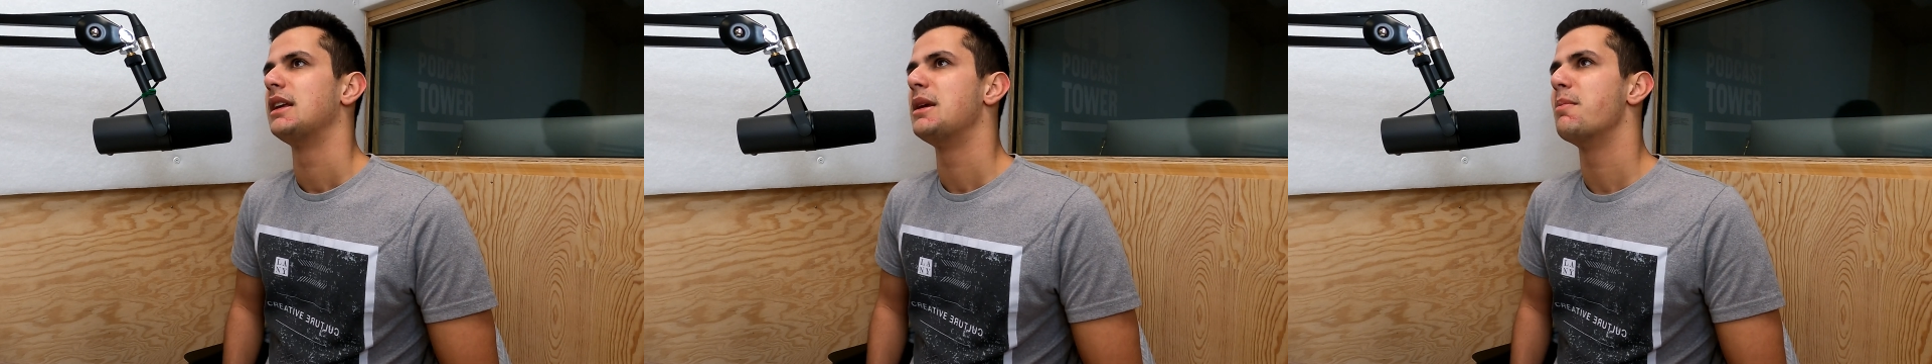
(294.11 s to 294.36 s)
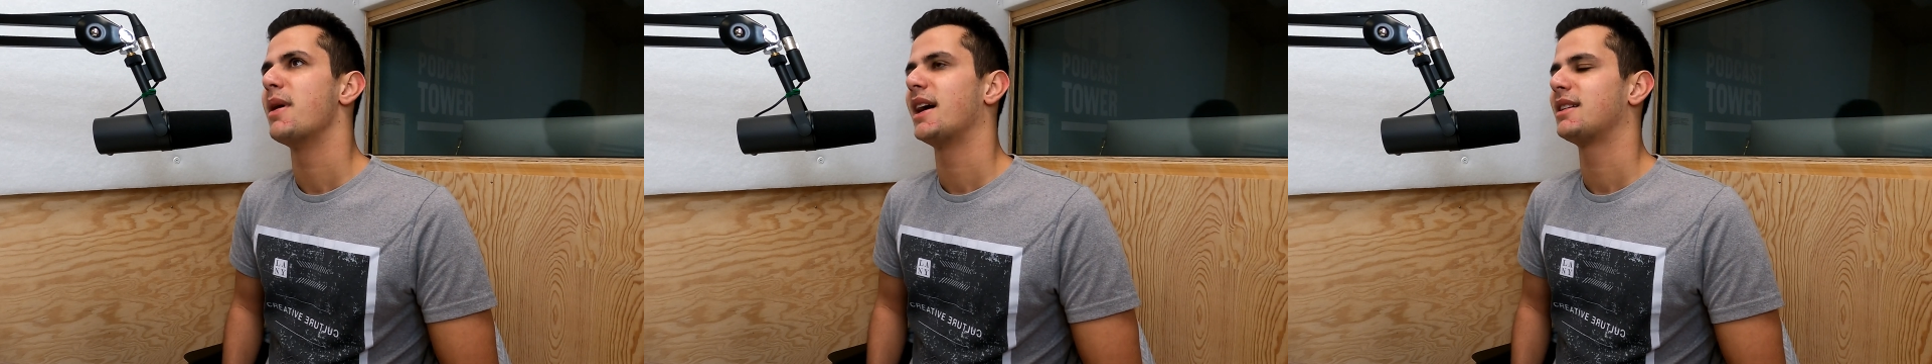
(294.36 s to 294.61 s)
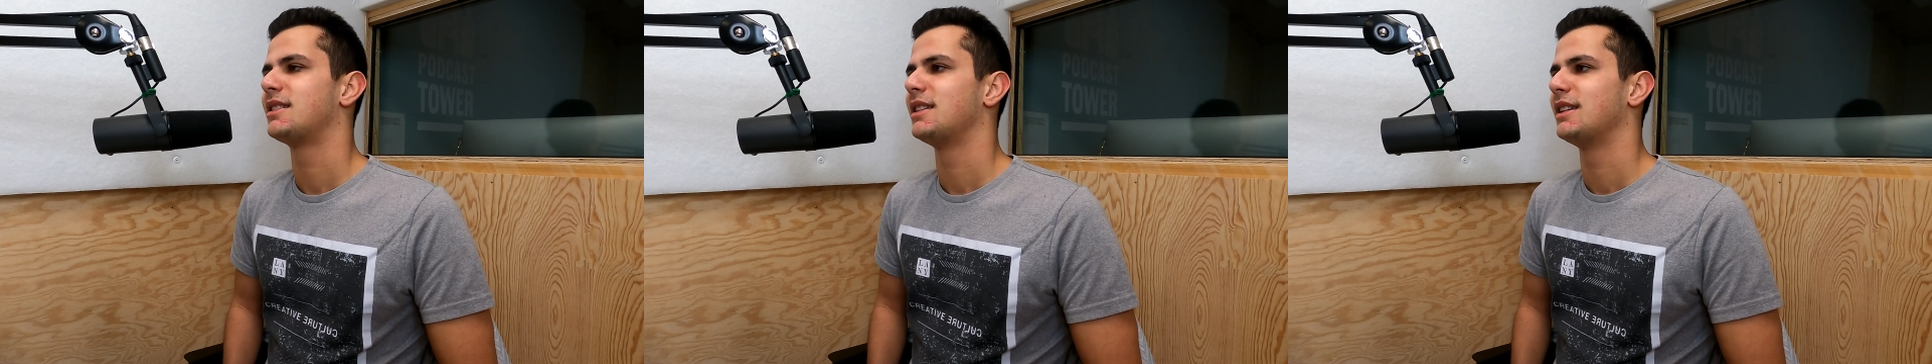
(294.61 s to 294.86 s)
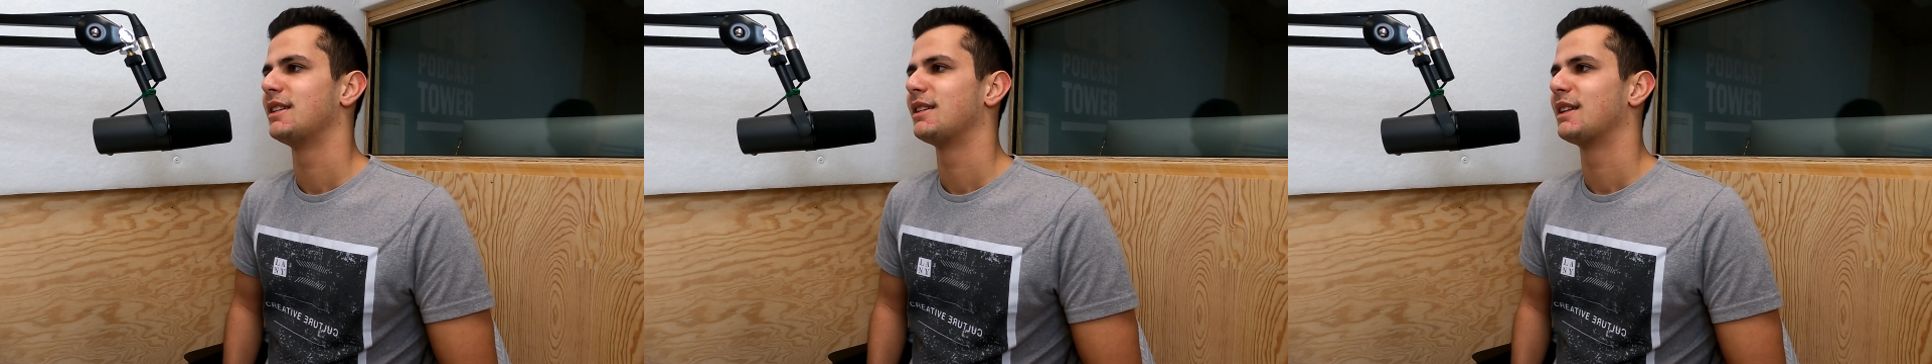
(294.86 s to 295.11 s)

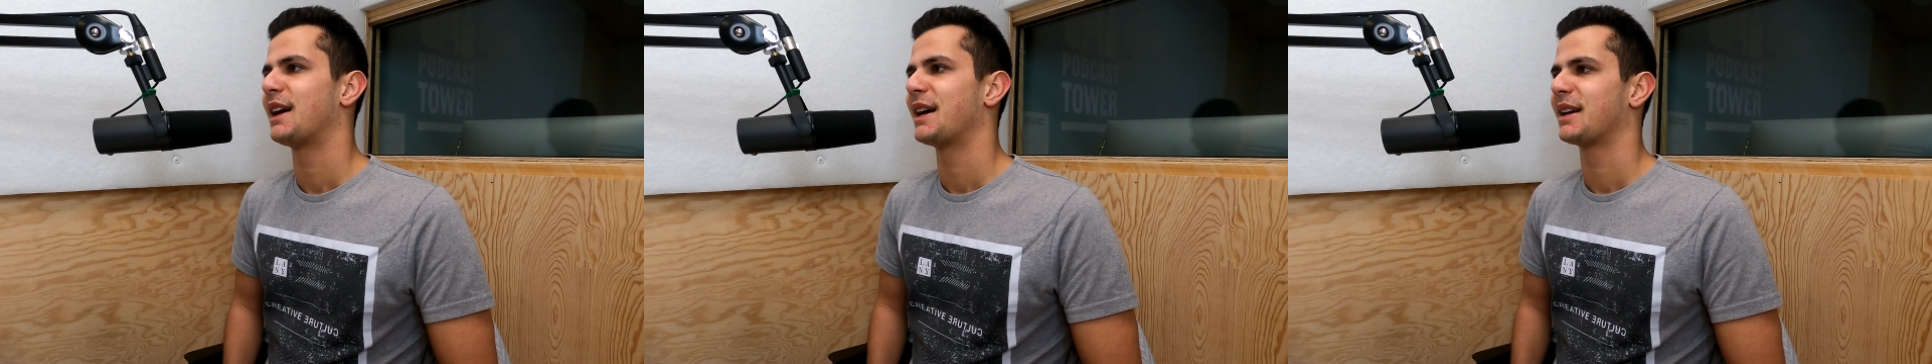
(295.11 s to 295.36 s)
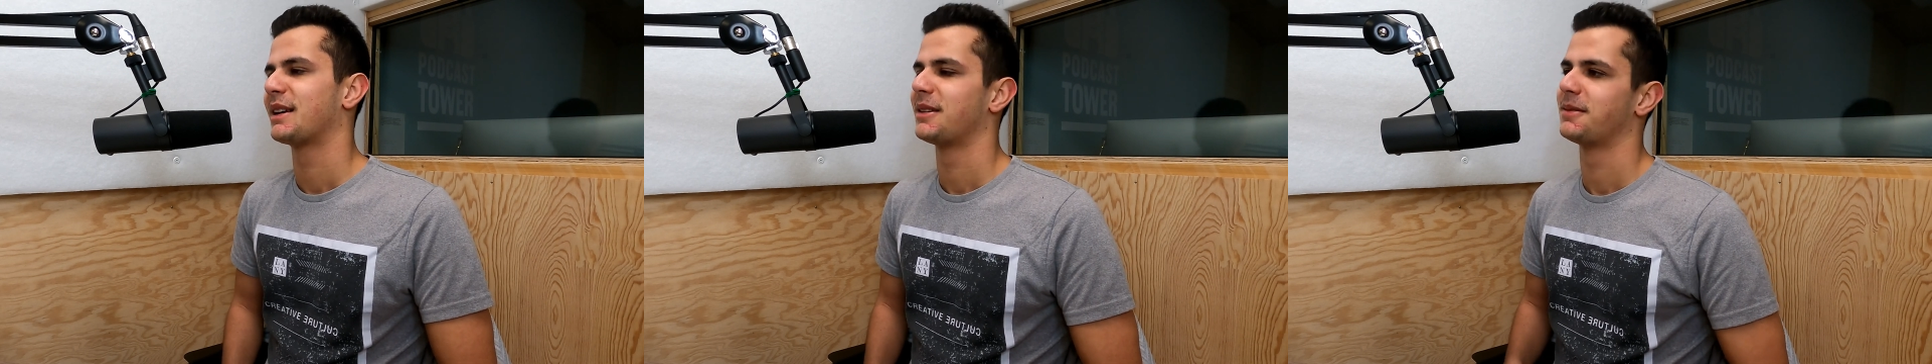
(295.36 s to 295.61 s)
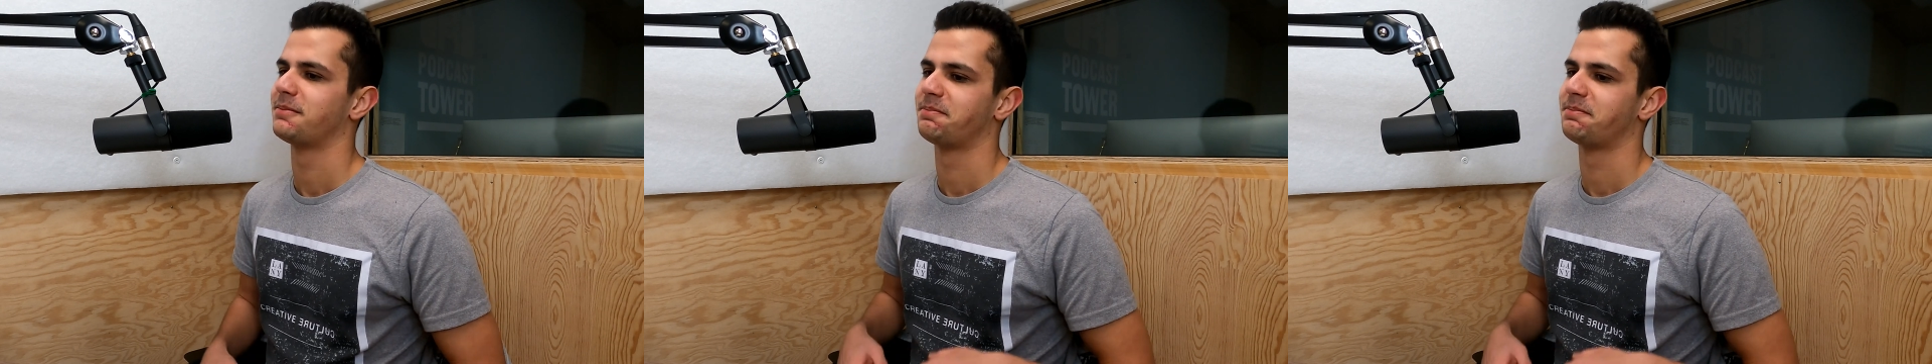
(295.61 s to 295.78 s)
imagine like